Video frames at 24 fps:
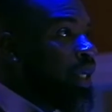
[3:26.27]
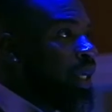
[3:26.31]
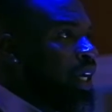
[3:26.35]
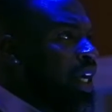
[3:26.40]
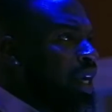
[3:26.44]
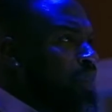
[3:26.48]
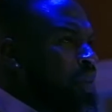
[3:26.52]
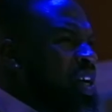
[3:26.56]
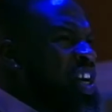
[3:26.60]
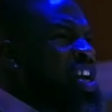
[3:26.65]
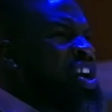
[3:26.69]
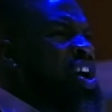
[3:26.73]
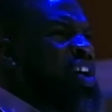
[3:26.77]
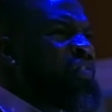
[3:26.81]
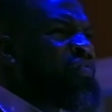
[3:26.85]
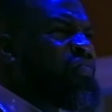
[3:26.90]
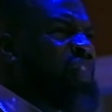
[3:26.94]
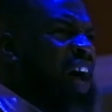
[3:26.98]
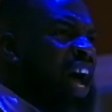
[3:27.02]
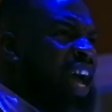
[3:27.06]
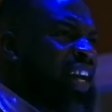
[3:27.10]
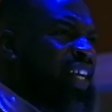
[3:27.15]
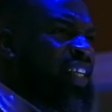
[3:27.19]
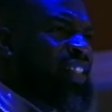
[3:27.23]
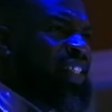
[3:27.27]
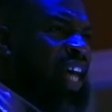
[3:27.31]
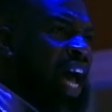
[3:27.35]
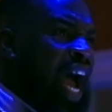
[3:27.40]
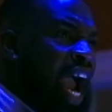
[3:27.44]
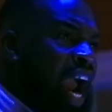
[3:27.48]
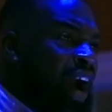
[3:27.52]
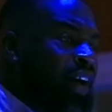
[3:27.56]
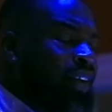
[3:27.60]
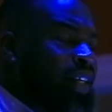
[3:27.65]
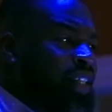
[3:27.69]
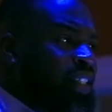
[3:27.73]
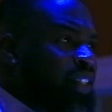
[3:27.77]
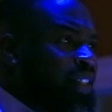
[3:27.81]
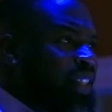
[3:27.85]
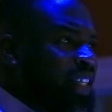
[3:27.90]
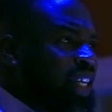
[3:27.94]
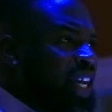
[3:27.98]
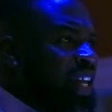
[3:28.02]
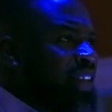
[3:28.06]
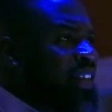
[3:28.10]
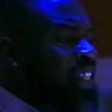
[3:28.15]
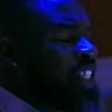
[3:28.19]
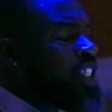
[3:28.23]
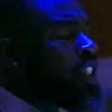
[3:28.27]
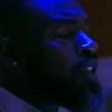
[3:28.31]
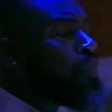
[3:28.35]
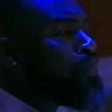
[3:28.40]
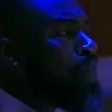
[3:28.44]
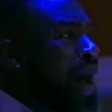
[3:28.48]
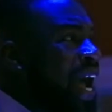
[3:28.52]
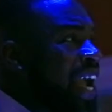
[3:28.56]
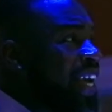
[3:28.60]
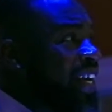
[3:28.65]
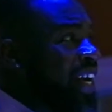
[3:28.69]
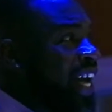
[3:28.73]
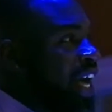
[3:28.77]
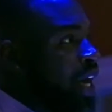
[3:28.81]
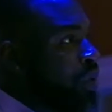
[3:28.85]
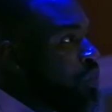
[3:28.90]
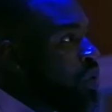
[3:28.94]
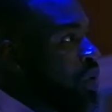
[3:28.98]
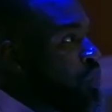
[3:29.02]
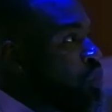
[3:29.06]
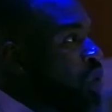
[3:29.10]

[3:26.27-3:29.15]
Um, and they are fighting tirelessly, and despite how we,